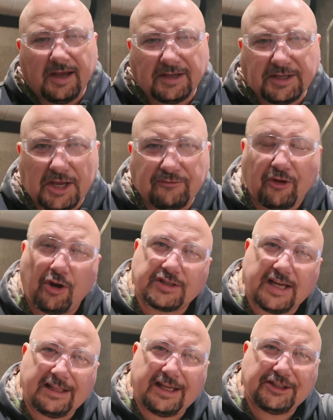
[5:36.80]
Again,
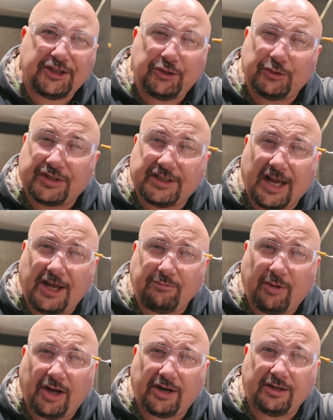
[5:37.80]
folks, I like to use
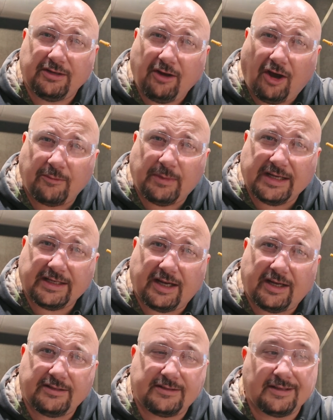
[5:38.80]
gun butter on my
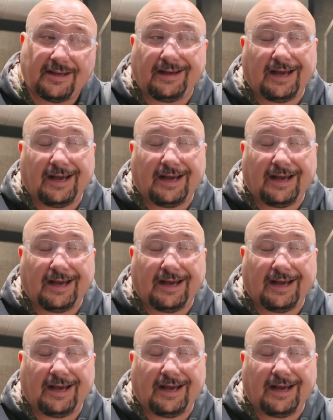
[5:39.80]
guns.